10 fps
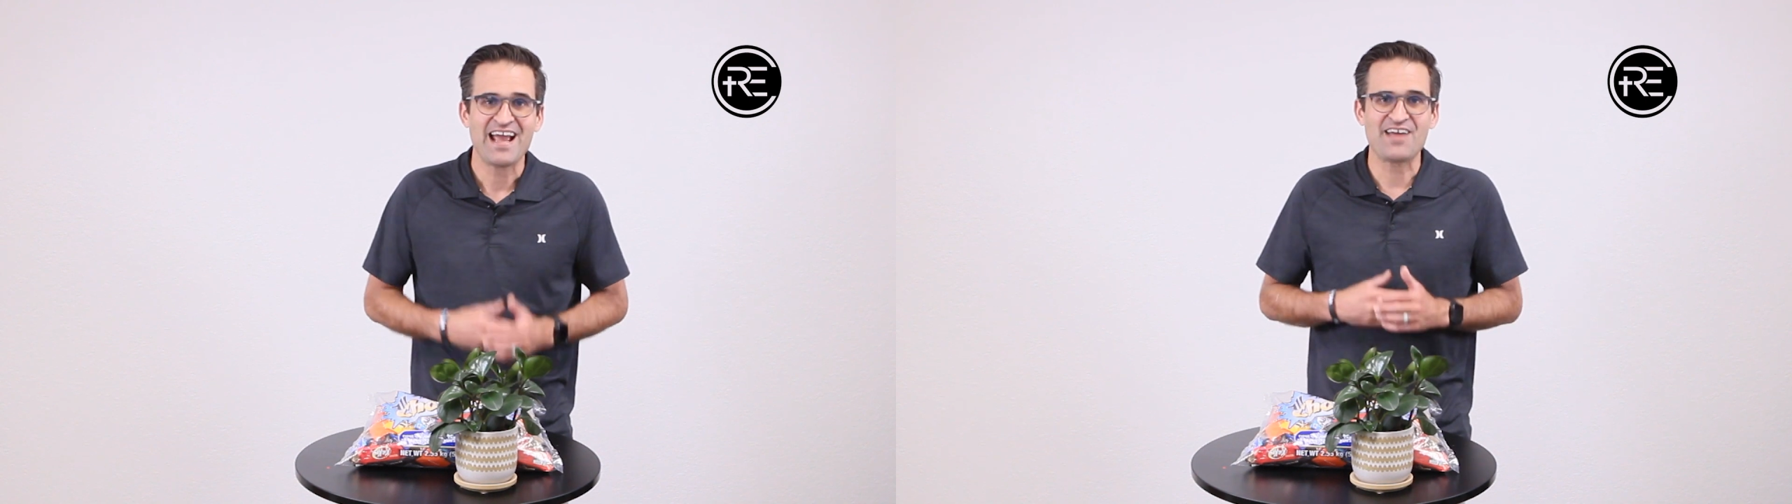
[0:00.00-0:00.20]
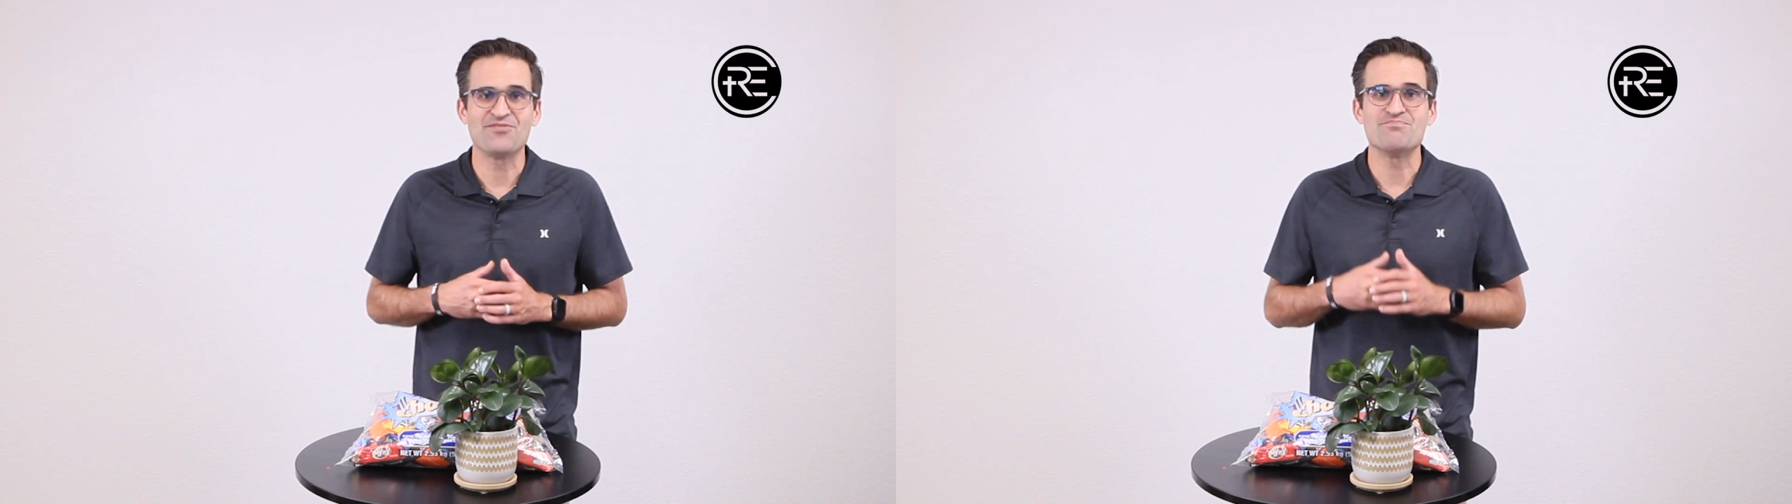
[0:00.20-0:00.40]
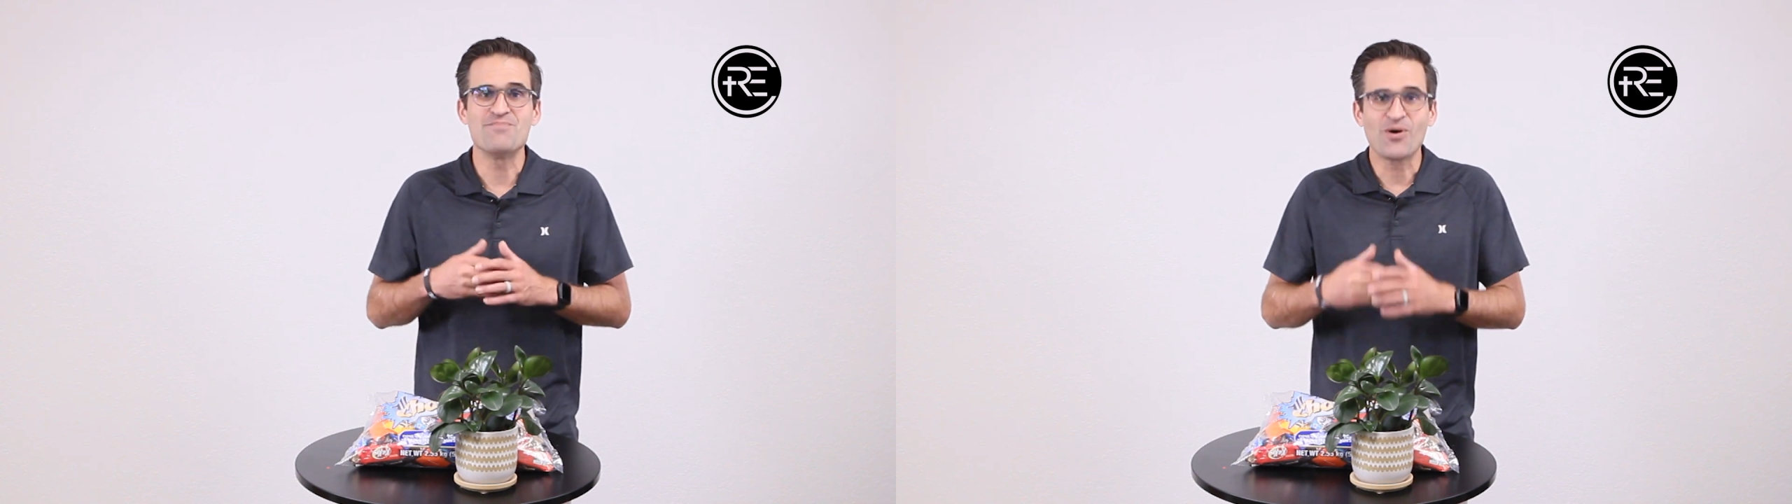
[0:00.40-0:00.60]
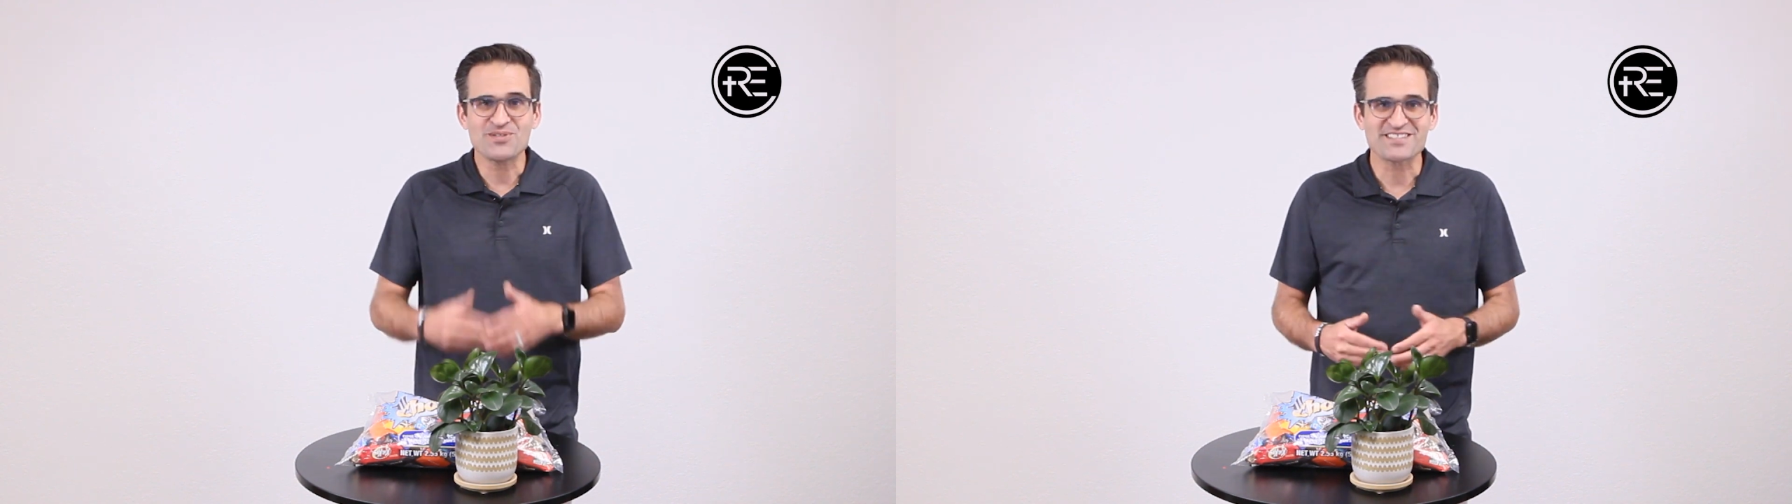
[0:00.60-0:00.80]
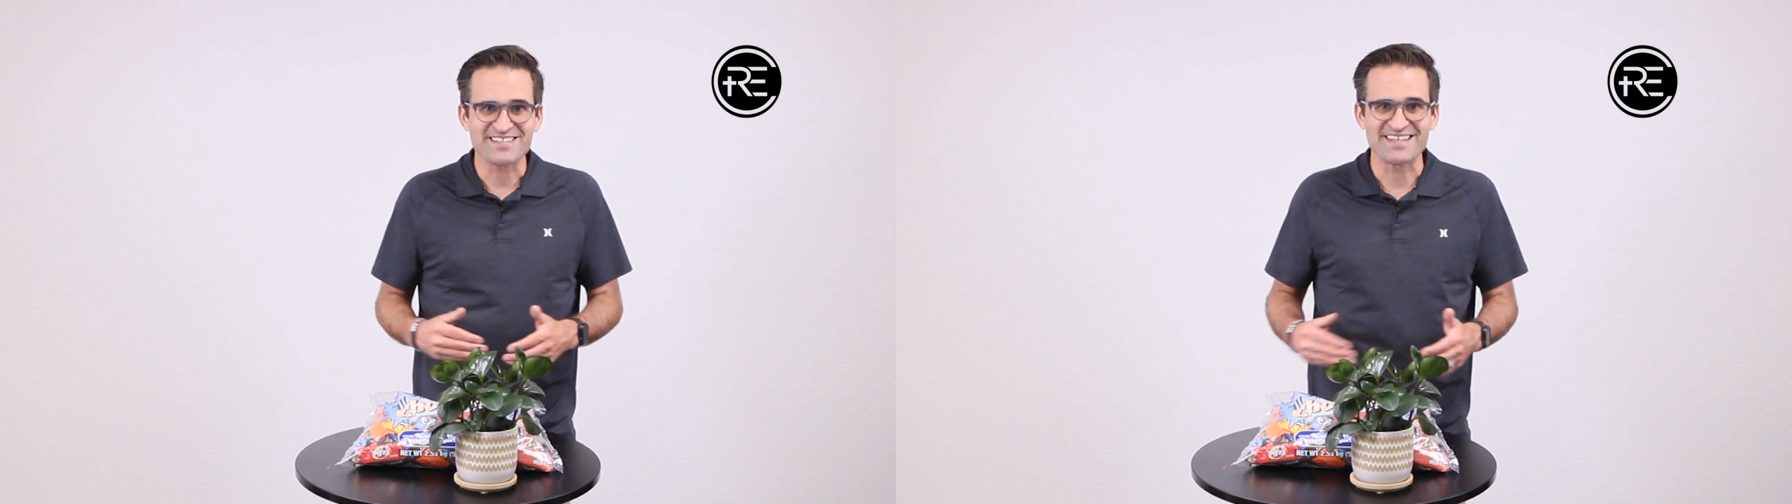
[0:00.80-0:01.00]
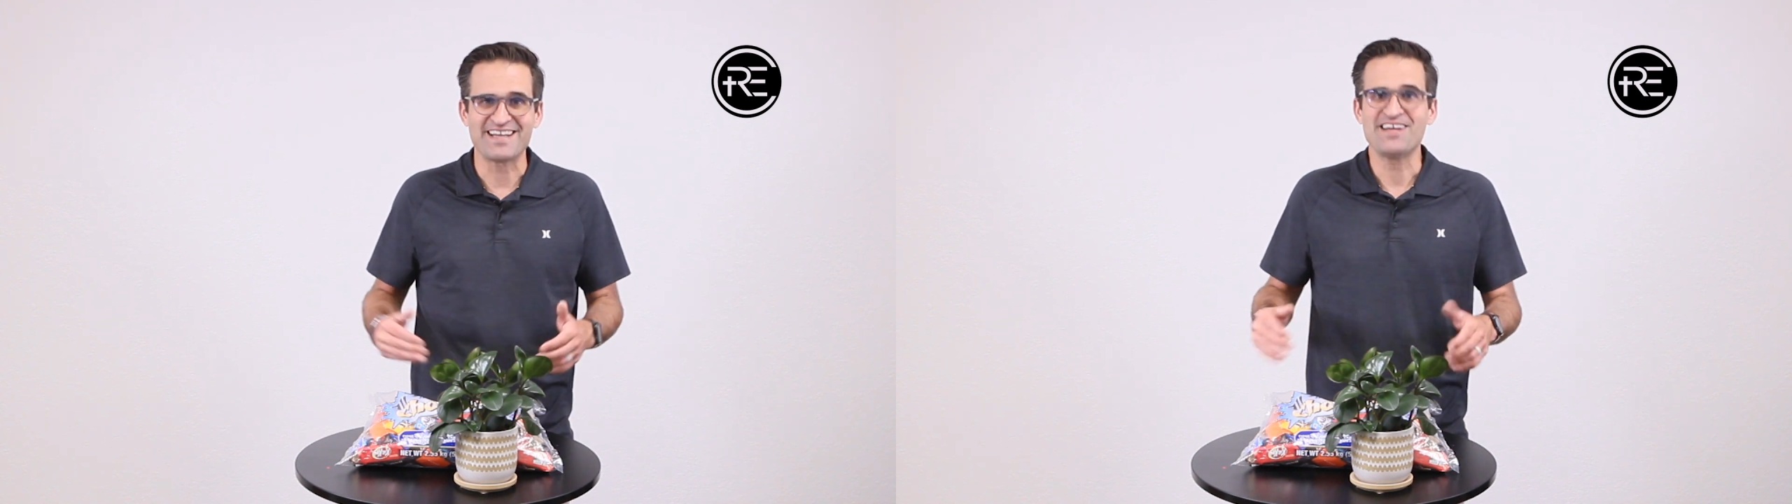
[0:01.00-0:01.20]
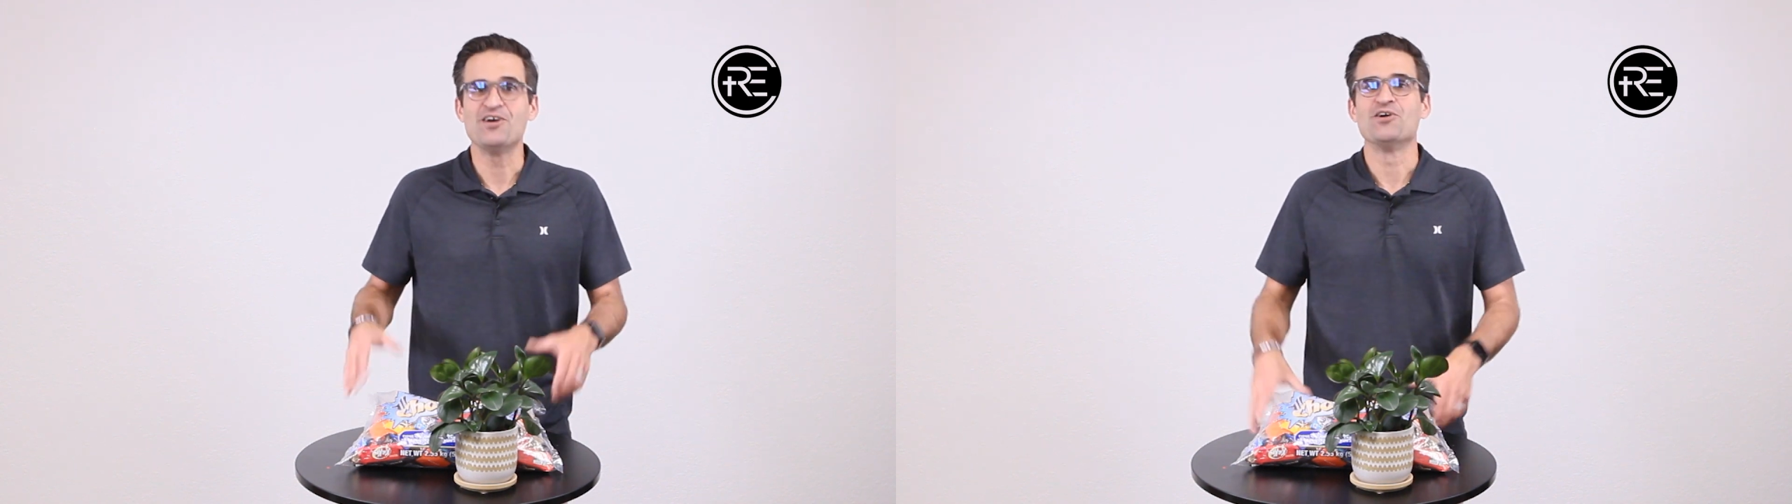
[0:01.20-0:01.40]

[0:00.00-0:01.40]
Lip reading: and mostly